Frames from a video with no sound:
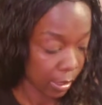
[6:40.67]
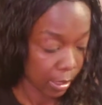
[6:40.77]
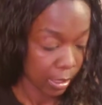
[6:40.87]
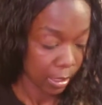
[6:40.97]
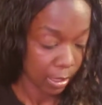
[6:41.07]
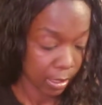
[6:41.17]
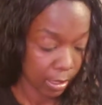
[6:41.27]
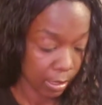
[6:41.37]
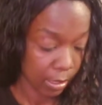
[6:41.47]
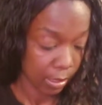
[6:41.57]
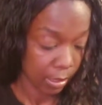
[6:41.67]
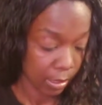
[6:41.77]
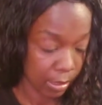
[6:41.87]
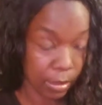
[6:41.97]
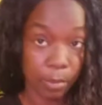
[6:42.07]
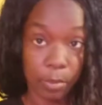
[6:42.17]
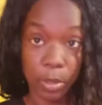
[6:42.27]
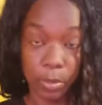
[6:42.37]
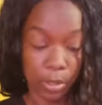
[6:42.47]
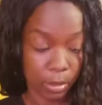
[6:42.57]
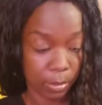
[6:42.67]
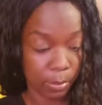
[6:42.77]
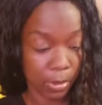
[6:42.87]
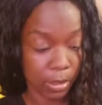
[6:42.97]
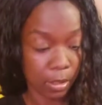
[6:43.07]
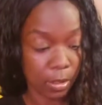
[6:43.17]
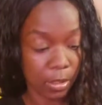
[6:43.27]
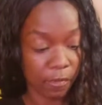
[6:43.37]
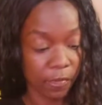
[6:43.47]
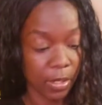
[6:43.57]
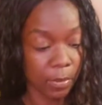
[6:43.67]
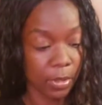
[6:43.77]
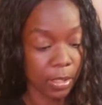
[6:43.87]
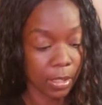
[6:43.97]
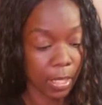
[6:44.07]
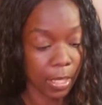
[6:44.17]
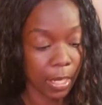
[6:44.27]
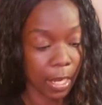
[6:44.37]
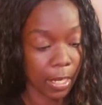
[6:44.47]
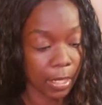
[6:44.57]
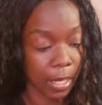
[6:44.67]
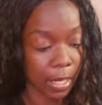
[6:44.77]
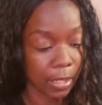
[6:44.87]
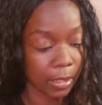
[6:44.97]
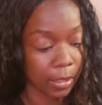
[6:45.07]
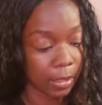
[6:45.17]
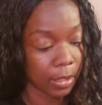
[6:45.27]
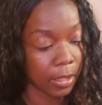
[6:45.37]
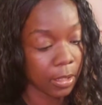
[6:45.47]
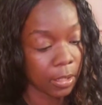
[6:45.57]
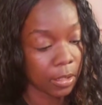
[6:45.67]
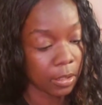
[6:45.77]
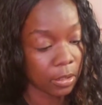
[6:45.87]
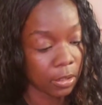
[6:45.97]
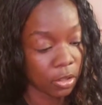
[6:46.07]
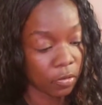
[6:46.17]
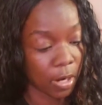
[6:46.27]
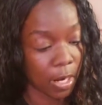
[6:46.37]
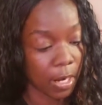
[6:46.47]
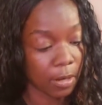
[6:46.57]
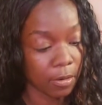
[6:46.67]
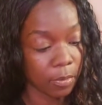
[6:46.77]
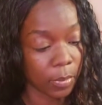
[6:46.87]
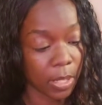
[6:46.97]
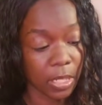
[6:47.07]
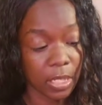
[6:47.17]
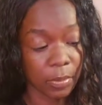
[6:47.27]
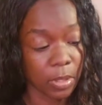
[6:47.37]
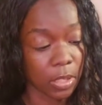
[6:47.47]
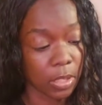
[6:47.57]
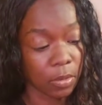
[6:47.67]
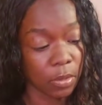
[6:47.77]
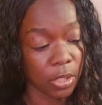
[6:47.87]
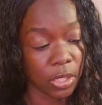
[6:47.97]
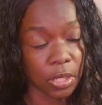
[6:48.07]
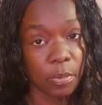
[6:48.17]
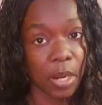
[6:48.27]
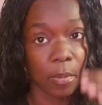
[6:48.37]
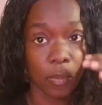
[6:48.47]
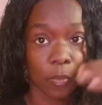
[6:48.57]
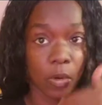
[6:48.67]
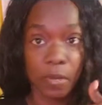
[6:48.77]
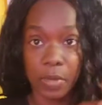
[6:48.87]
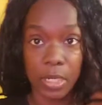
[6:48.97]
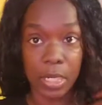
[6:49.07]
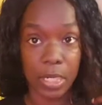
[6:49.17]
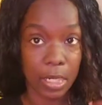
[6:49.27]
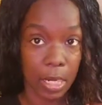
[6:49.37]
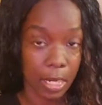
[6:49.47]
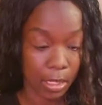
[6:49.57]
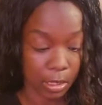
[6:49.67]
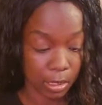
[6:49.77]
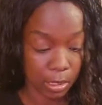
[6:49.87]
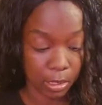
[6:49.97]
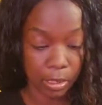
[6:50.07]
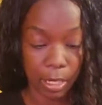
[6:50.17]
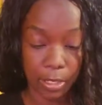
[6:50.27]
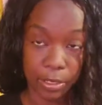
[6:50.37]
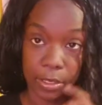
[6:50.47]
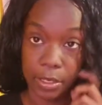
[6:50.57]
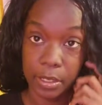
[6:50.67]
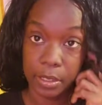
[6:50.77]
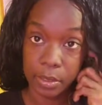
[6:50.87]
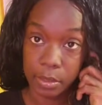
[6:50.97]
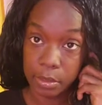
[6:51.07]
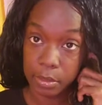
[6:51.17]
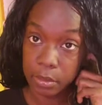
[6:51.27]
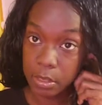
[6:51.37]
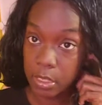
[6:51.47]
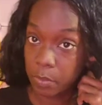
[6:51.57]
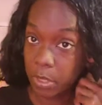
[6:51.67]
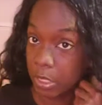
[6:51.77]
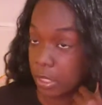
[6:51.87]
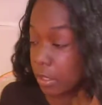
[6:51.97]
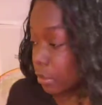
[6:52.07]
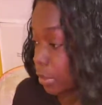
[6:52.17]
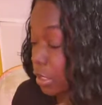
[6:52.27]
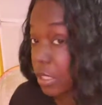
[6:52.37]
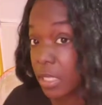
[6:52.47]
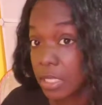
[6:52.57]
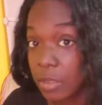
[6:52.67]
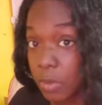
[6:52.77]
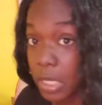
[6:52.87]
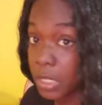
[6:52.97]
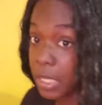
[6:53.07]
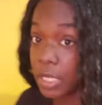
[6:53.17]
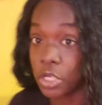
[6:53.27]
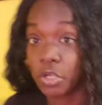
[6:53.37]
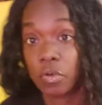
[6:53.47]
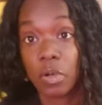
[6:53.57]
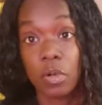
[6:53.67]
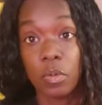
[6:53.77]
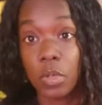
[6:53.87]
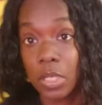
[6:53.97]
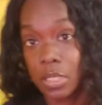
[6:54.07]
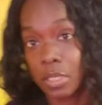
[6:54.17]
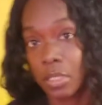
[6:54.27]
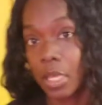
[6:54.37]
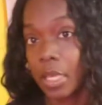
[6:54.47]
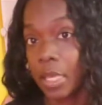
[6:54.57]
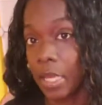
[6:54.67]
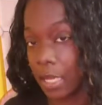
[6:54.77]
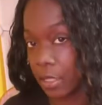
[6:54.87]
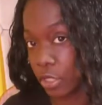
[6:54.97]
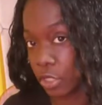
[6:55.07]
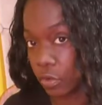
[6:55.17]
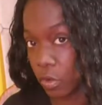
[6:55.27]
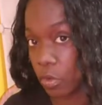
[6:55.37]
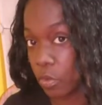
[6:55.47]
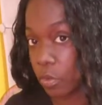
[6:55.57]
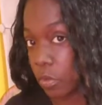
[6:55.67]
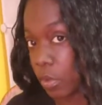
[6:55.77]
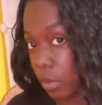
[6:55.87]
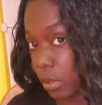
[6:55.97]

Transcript: and bubblegum. So those are the flavors that I got to try out, and it smells so good. You probably won't even need a lot to actually smell it in your lip gloss, because when I say it's strong, it has a strong